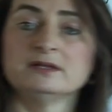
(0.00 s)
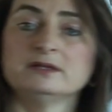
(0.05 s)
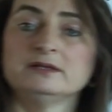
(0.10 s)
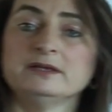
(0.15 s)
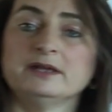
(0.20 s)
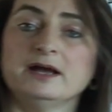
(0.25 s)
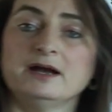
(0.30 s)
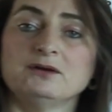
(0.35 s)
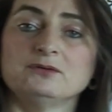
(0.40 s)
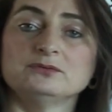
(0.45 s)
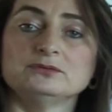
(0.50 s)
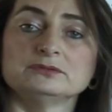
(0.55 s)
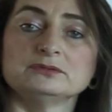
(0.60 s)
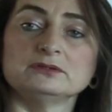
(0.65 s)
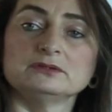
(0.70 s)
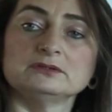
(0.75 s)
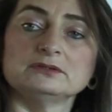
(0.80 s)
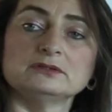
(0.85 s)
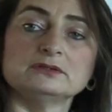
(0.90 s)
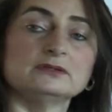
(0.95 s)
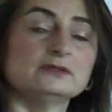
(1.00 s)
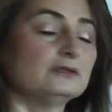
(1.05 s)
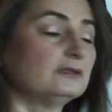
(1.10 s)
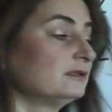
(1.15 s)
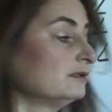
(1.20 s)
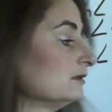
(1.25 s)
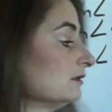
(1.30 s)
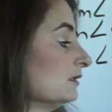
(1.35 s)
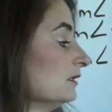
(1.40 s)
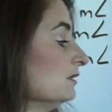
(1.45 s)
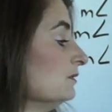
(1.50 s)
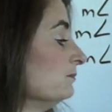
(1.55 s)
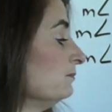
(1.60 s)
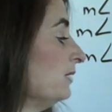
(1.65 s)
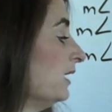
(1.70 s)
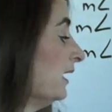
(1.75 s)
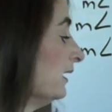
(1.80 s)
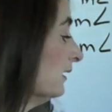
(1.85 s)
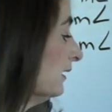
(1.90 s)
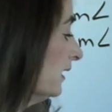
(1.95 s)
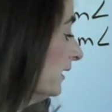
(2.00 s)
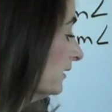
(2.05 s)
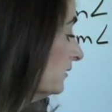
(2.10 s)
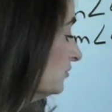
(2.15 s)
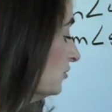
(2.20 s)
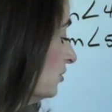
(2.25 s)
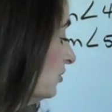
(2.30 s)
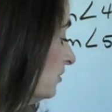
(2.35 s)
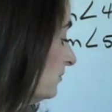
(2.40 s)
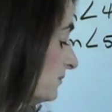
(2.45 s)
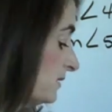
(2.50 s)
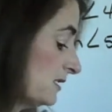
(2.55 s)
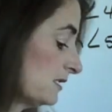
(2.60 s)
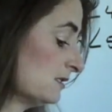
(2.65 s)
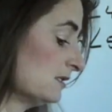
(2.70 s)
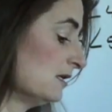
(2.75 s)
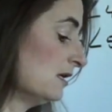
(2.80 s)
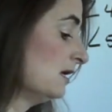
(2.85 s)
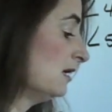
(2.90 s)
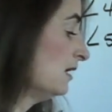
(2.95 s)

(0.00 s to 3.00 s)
Now, combine like terms.